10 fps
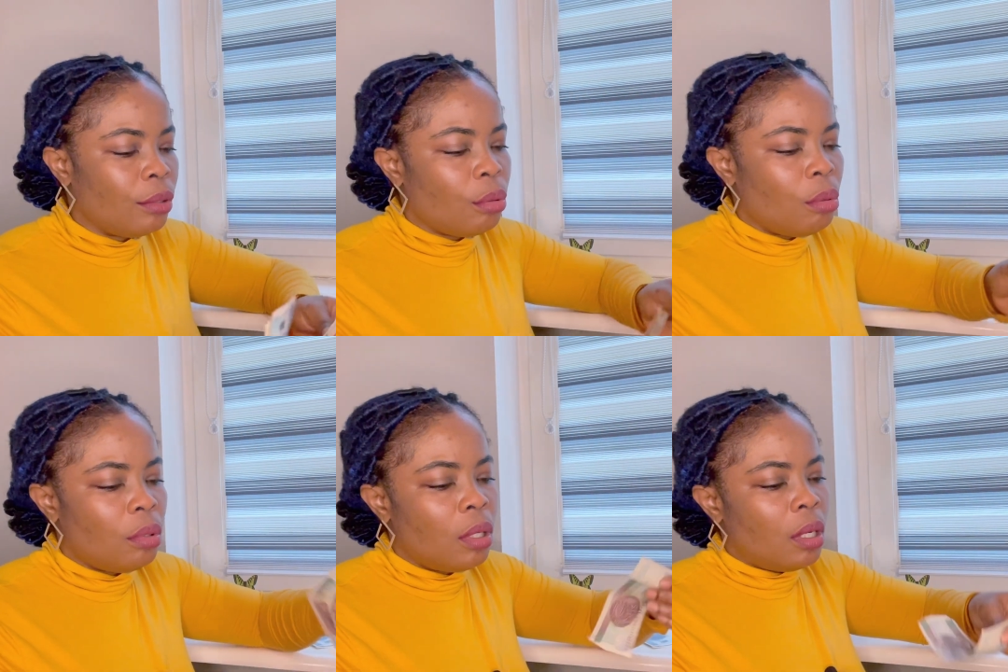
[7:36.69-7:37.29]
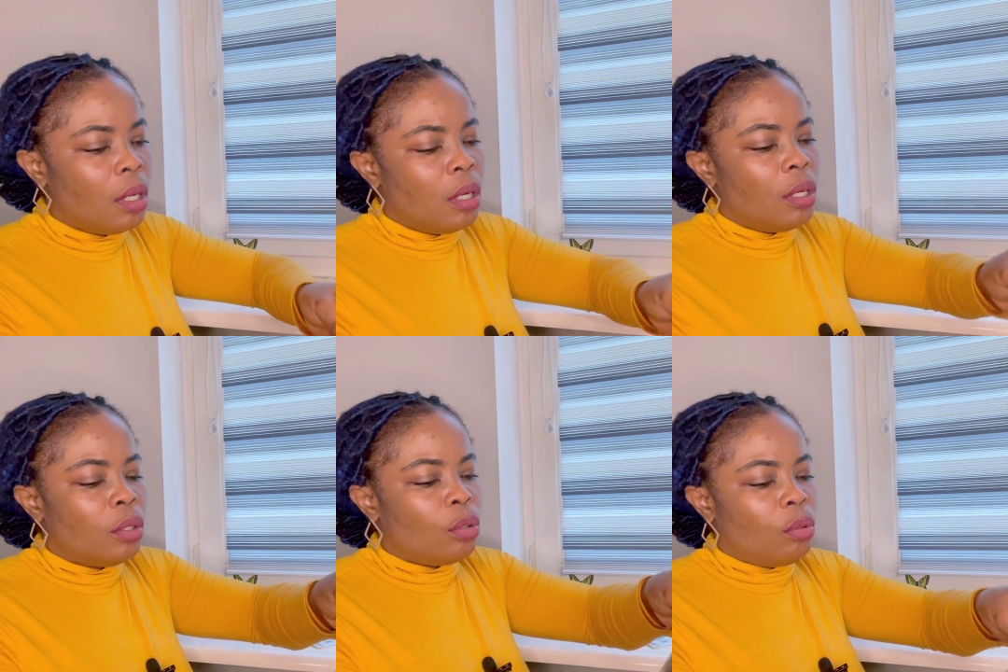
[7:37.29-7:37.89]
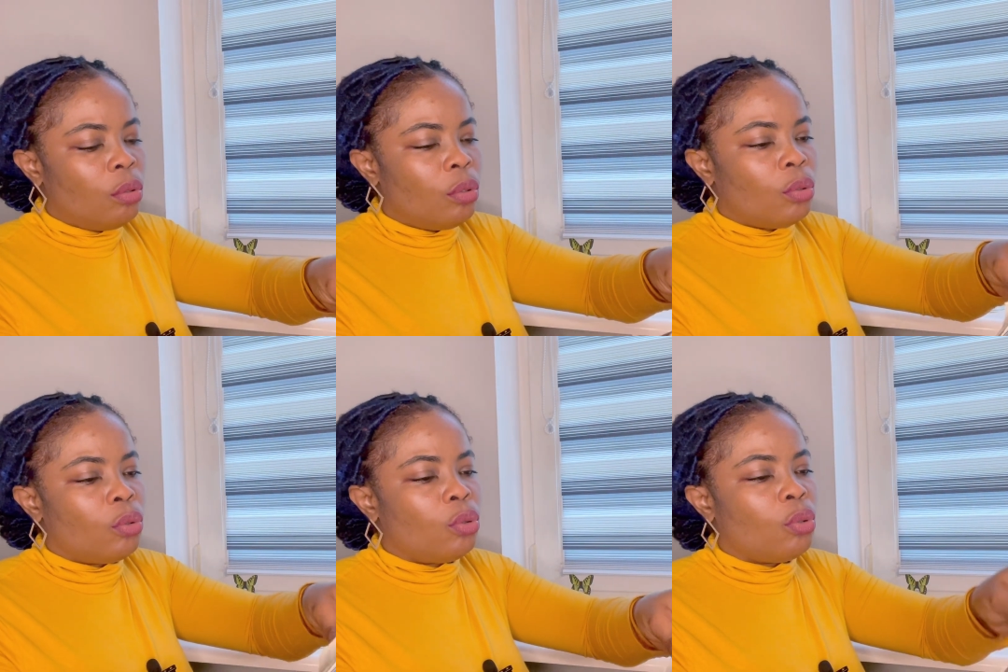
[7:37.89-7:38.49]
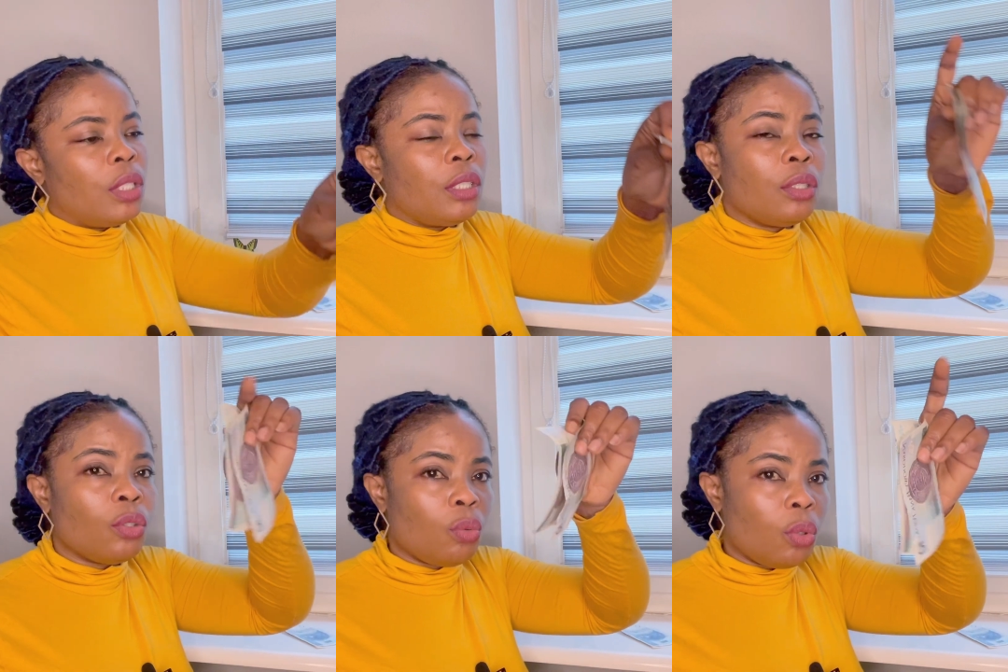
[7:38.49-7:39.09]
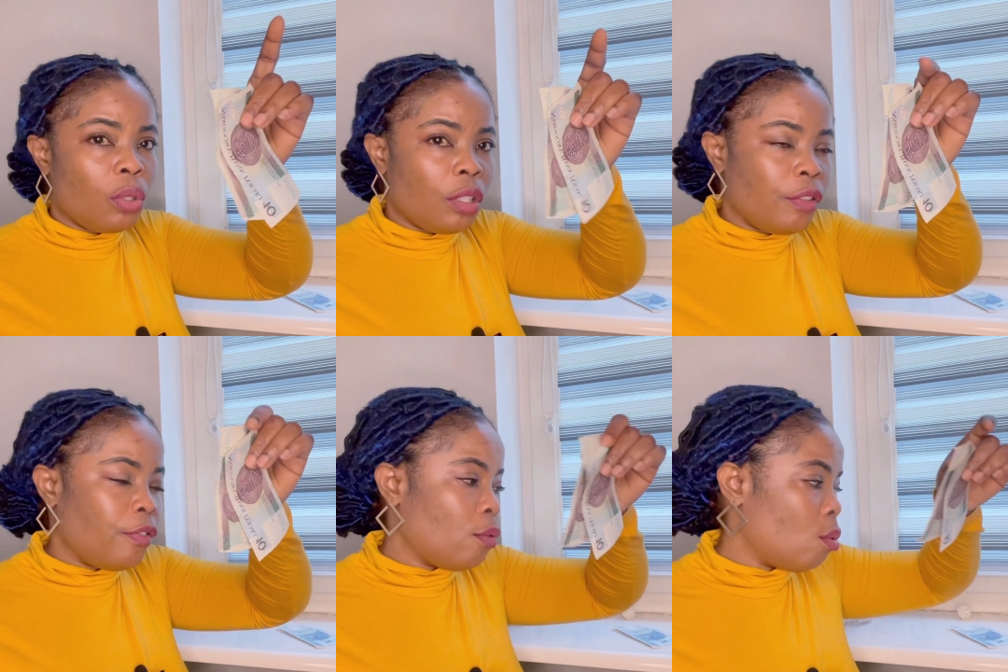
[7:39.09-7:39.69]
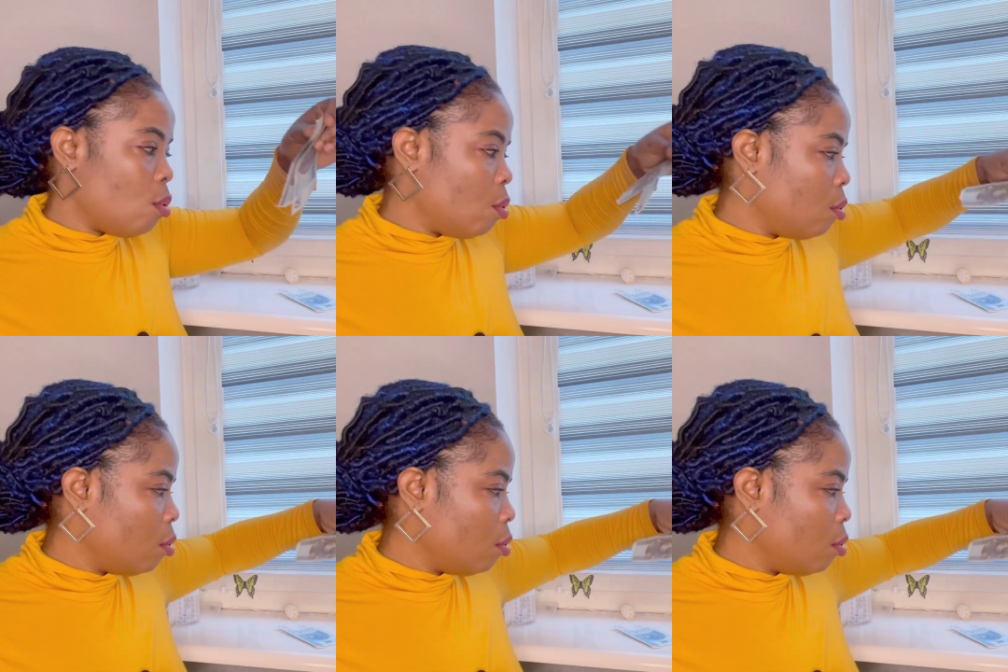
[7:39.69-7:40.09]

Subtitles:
So 20 zloty for